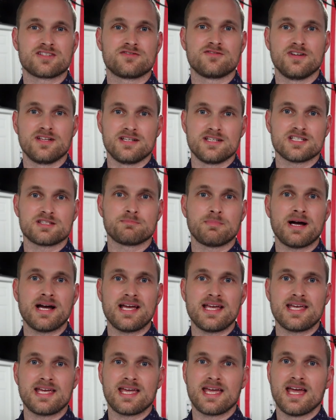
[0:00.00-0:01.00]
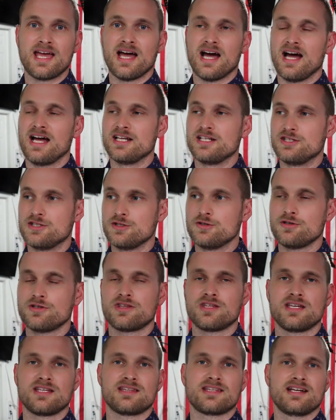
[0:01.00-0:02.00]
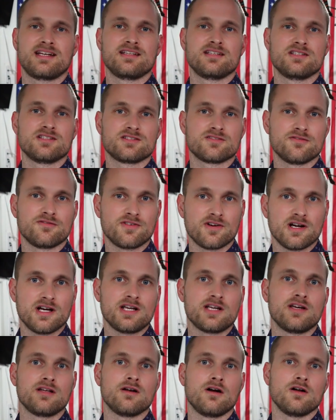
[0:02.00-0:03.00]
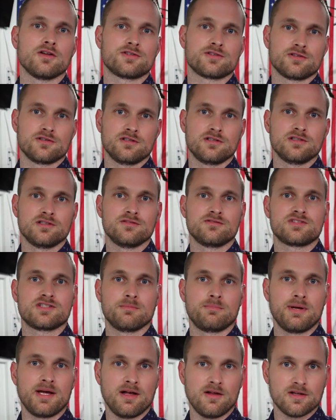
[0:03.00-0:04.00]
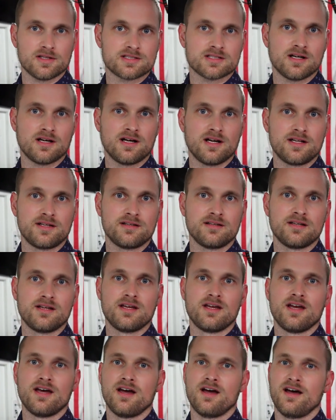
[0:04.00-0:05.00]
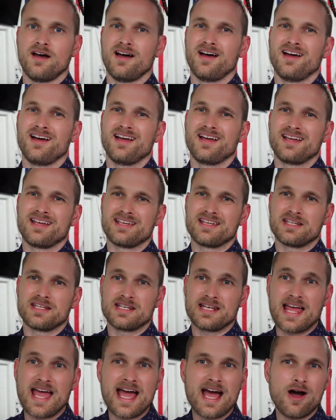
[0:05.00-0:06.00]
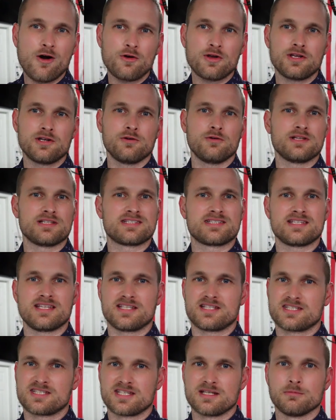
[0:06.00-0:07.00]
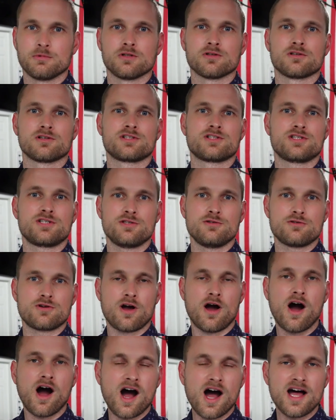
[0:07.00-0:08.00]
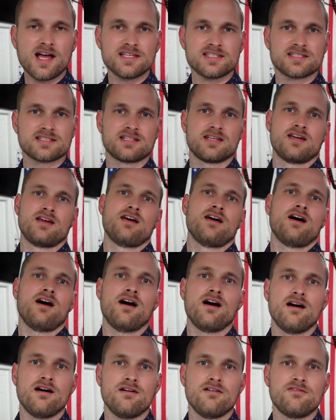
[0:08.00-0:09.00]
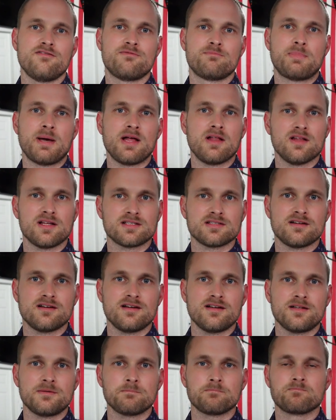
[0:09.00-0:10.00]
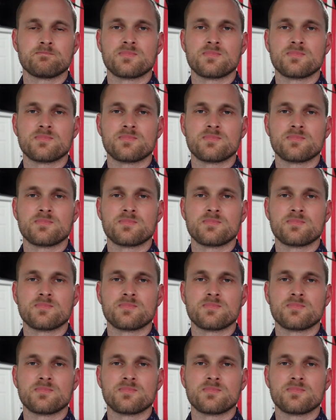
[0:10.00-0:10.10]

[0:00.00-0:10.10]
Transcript: Fitness bike. I do think that it is a very good alternative to Peloton. Now, it's similar to cost of Peloton,